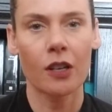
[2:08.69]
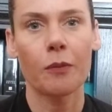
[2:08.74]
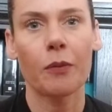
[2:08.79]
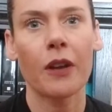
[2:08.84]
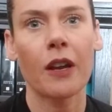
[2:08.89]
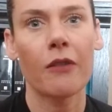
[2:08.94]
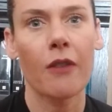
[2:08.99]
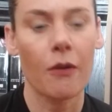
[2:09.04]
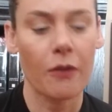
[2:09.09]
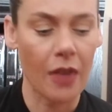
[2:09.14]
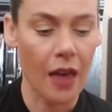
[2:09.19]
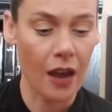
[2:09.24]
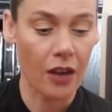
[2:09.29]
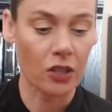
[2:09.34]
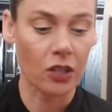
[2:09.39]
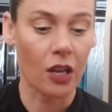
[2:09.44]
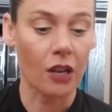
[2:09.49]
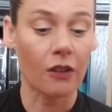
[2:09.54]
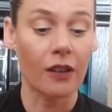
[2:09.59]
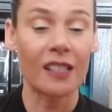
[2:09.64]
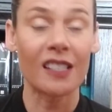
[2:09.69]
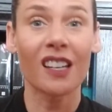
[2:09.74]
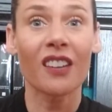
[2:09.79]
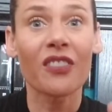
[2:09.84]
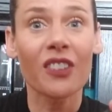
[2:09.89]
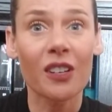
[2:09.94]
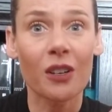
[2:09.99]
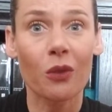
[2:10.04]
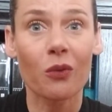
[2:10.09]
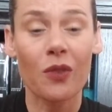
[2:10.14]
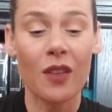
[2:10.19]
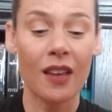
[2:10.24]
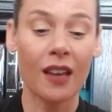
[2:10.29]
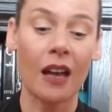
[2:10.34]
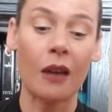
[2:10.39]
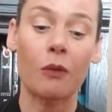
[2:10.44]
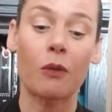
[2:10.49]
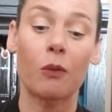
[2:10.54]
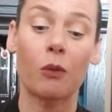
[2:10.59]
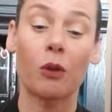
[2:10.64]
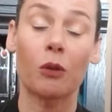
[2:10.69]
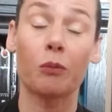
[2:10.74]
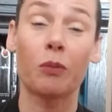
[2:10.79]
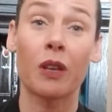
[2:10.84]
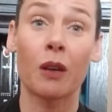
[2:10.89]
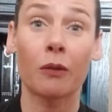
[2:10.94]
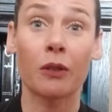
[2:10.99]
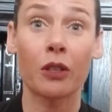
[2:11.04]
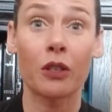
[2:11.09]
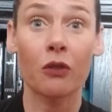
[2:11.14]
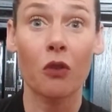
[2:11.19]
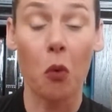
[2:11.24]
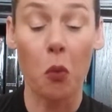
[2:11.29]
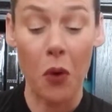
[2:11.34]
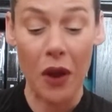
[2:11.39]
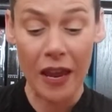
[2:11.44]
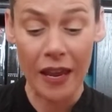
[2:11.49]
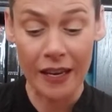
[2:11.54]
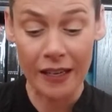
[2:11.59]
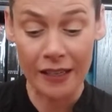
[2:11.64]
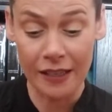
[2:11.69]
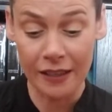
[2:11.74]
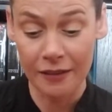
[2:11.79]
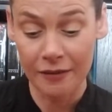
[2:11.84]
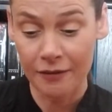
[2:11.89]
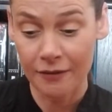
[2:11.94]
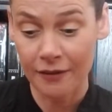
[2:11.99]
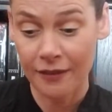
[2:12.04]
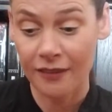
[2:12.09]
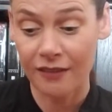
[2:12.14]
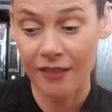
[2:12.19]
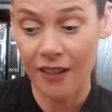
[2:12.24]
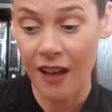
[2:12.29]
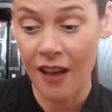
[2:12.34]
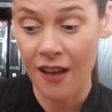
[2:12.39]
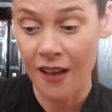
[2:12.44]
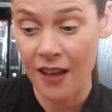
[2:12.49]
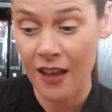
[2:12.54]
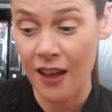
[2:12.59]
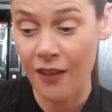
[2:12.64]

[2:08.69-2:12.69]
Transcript: to play around with eyeshadow. I definitely don't think I will be able to do a winged eye.